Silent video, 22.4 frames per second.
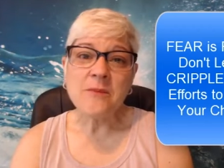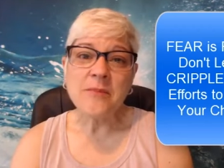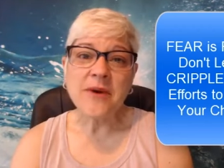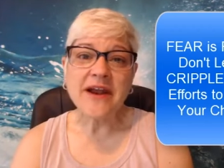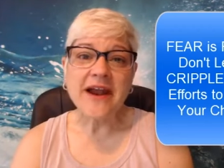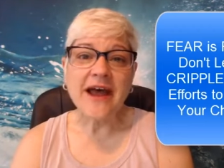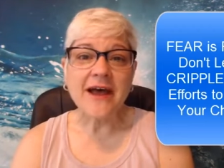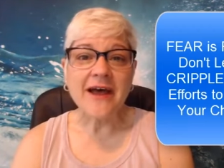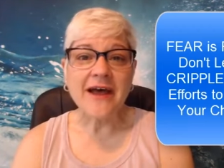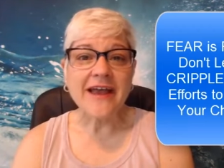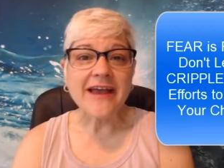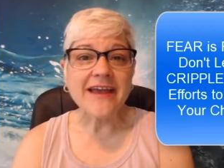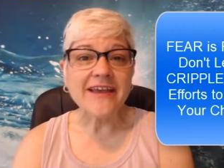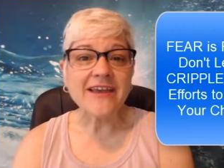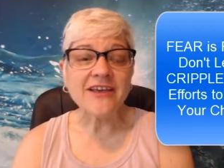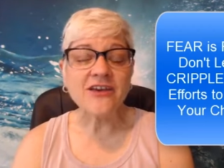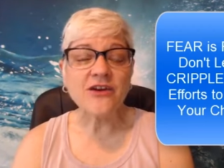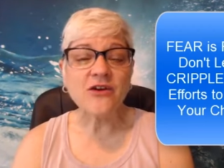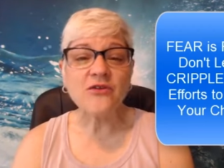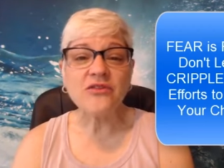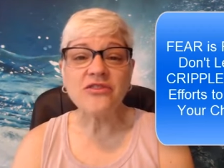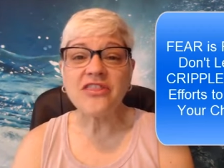but I,
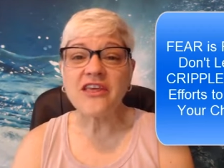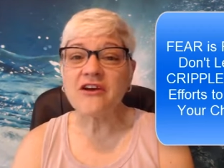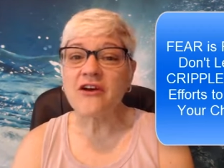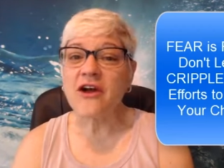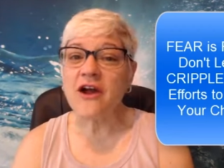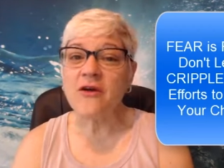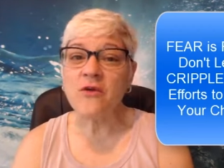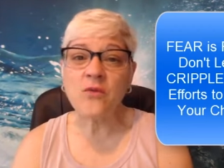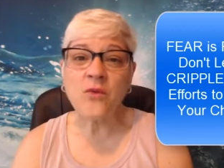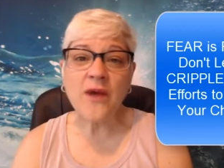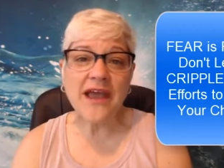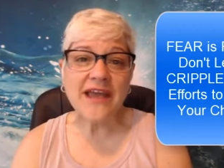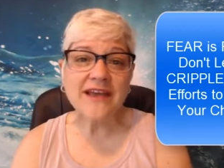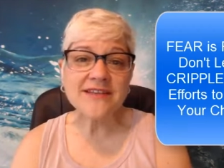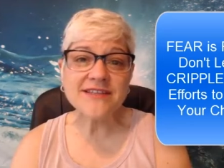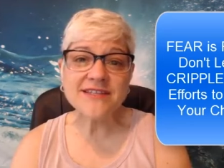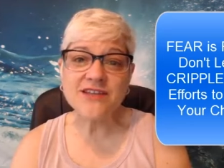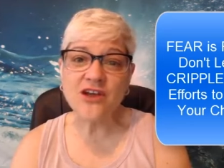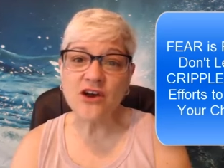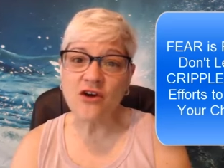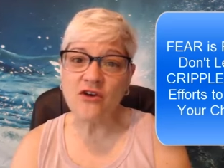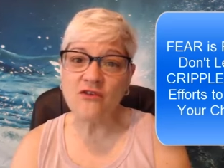you know there are
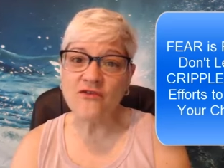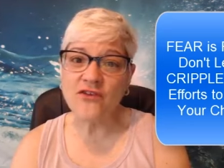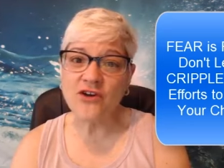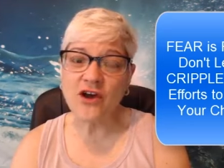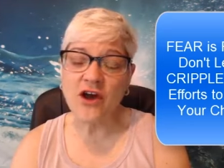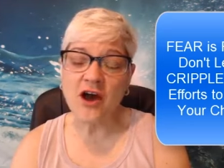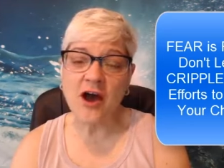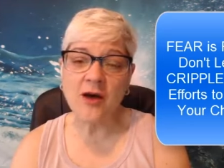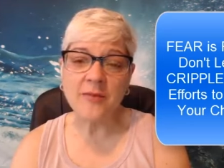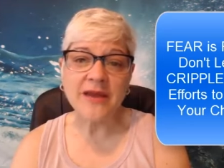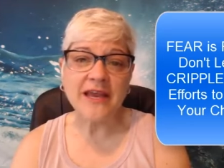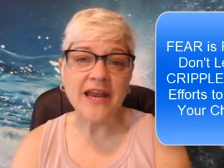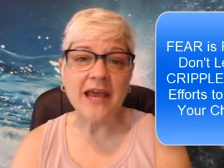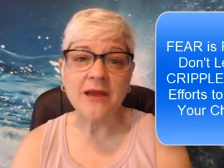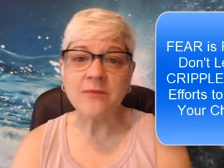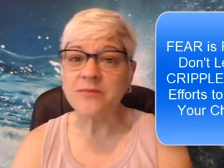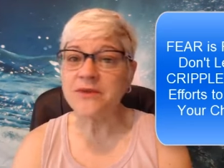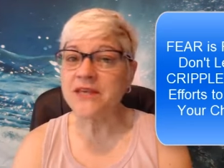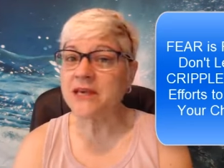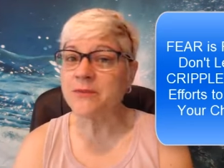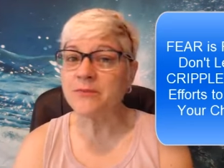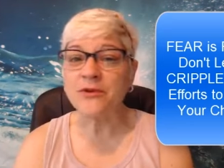ways to overcome it
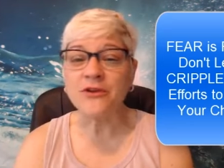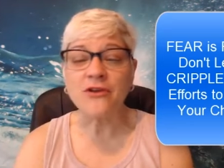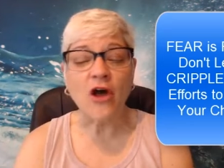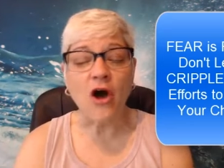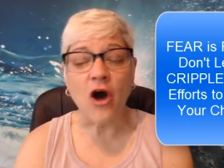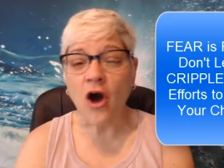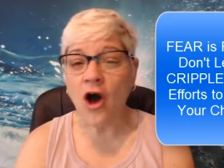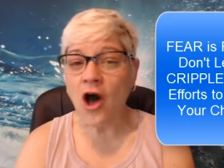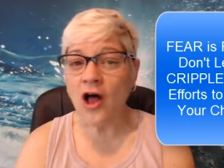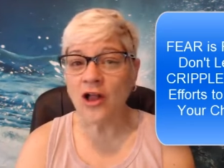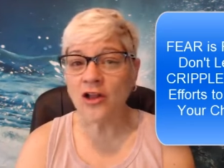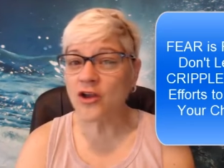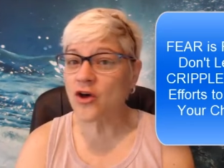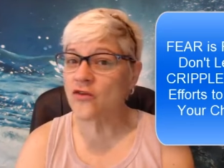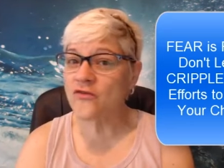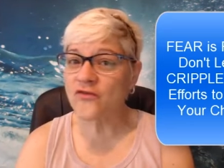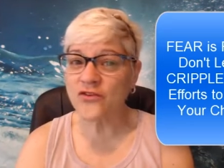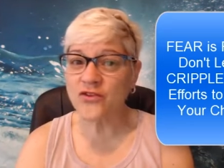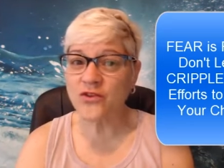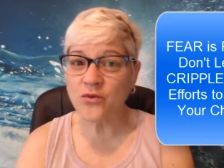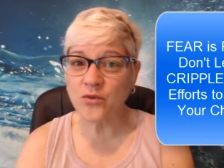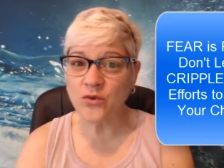and people all
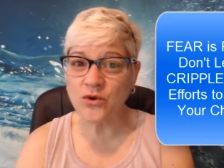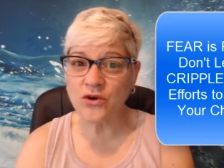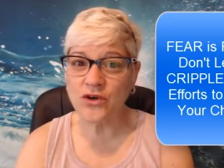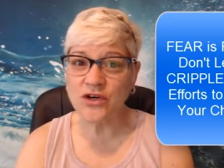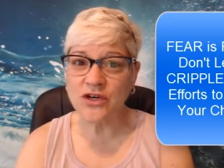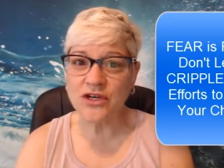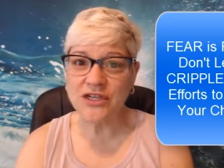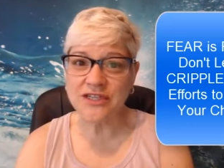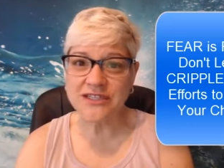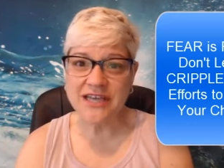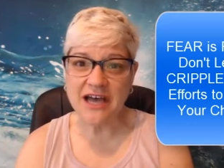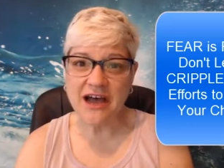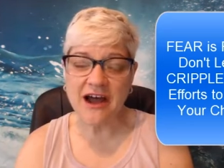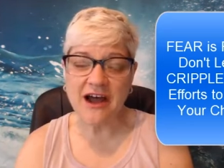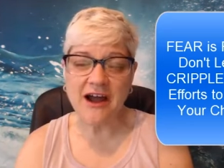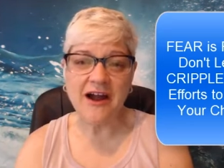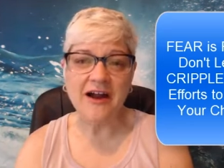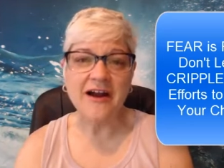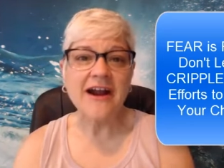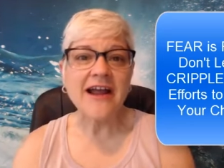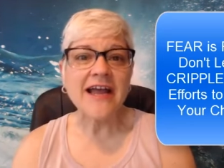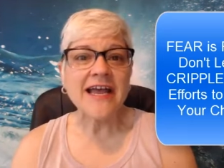over the world
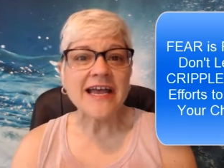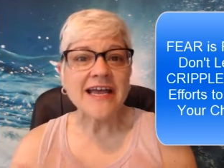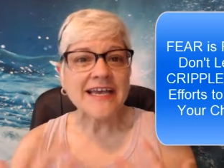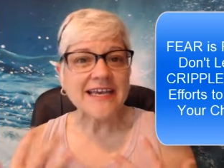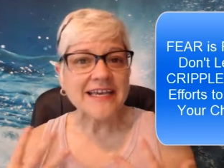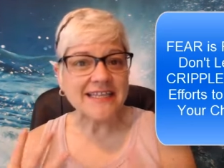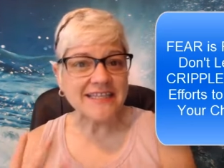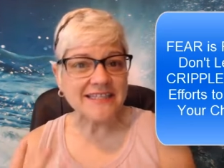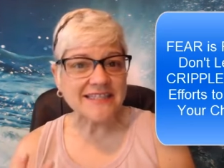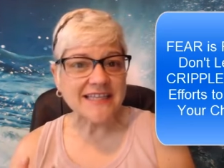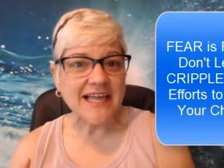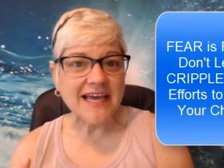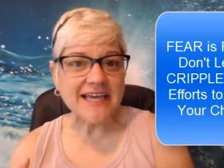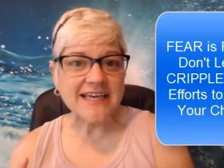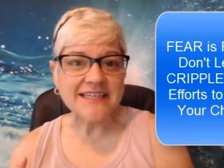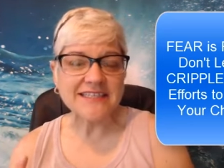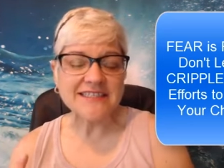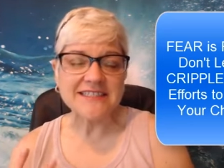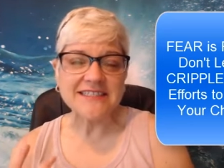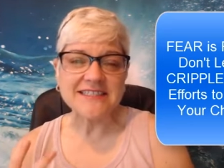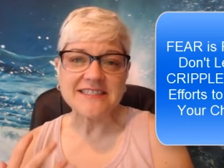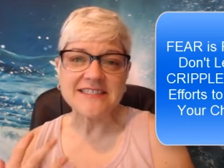are
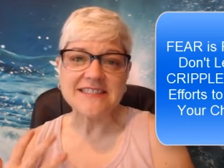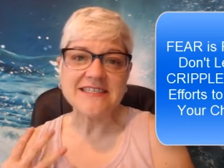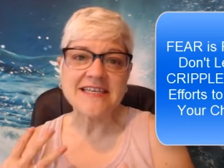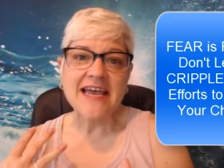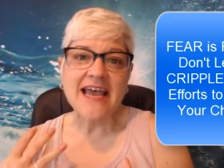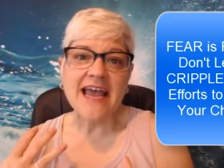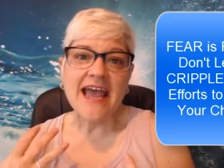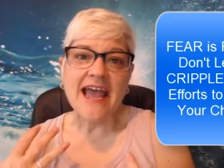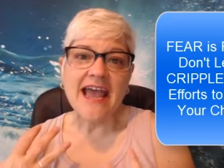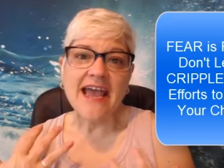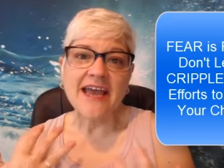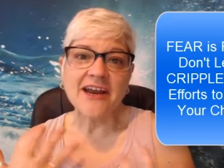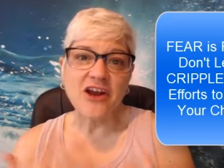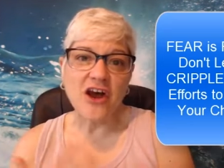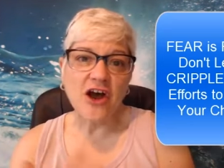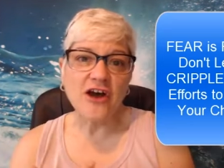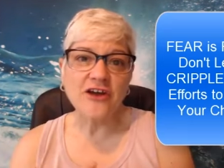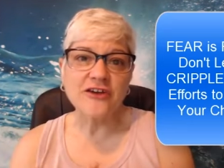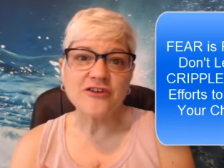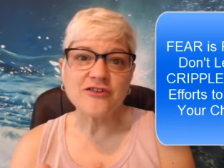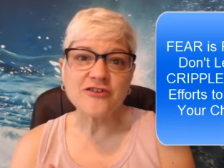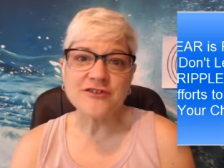enlightened and
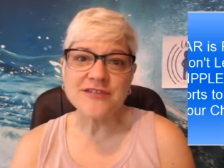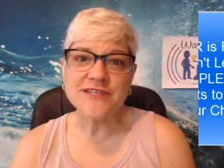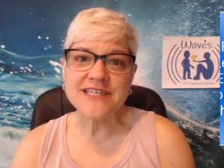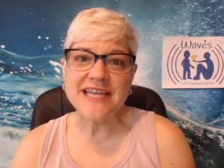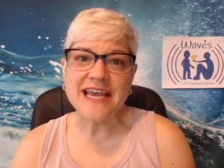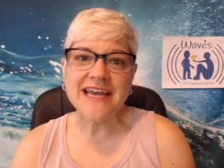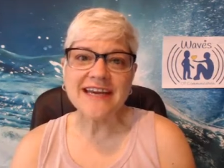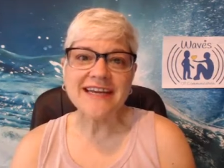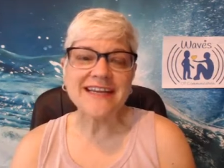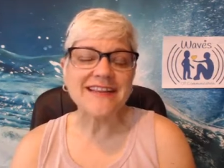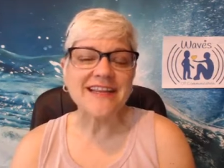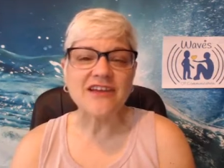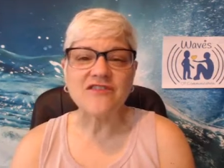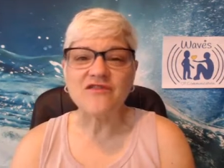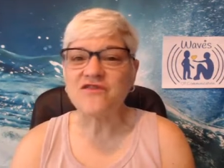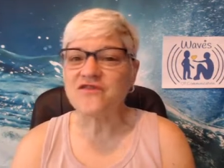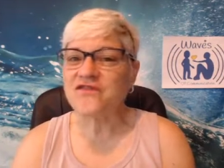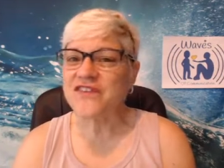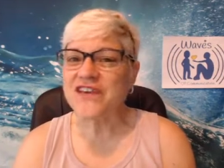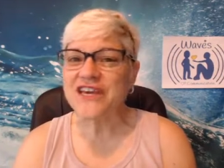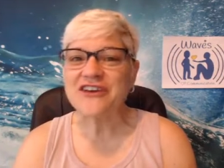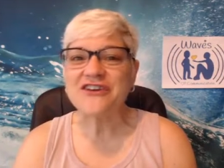understanding
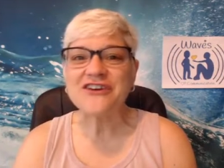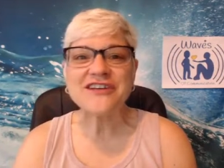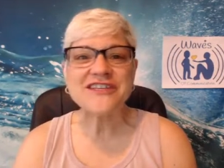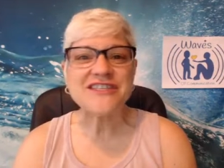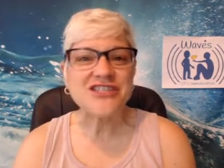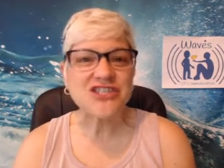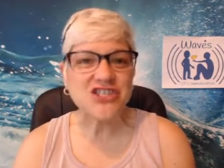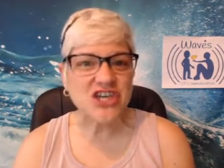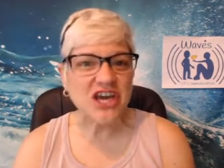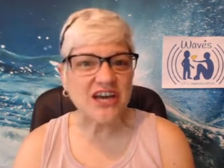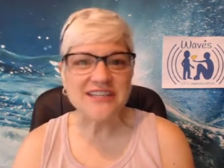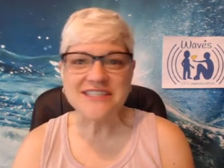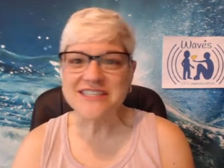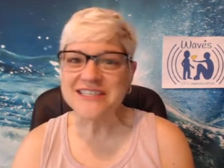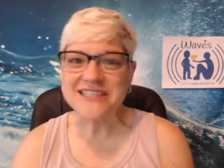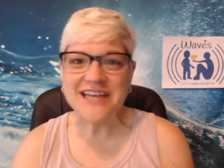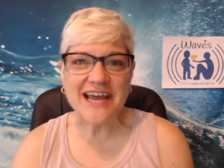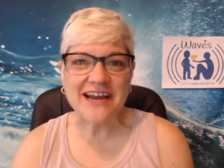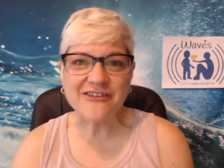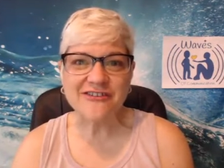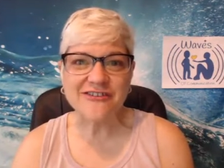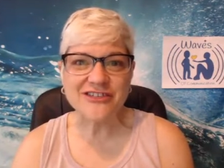that fear is just
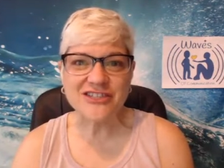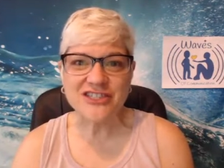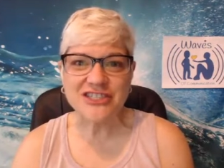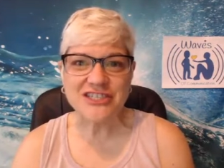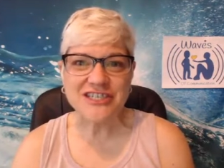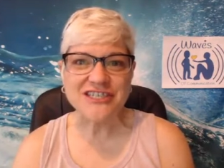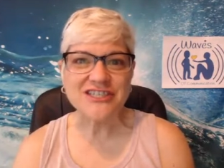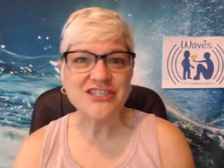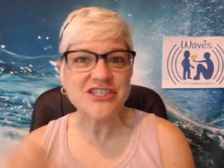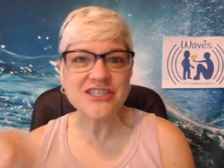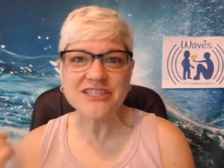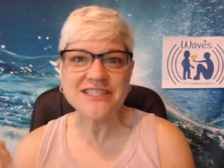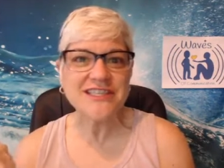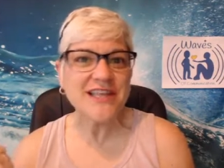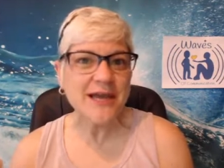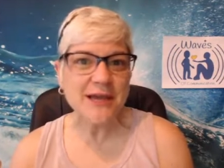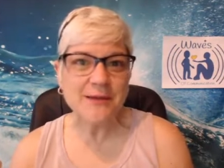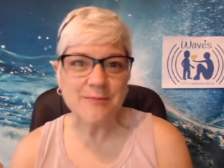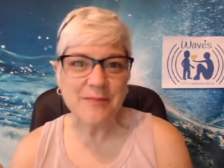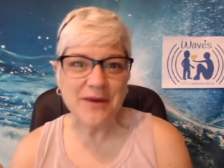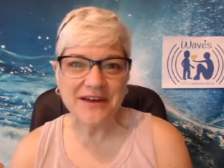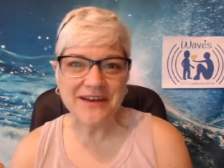an energy just
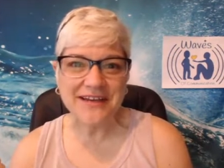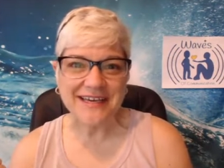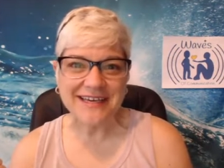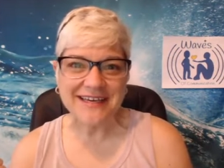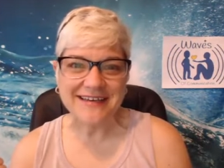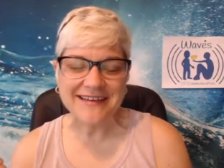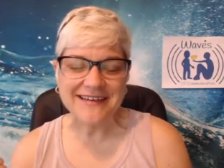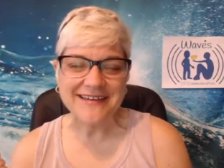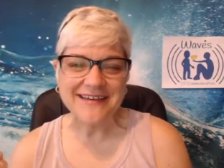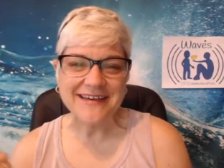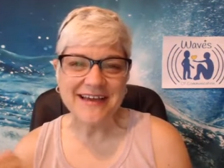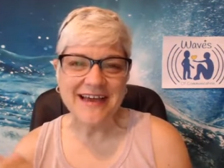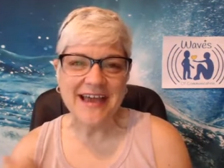like money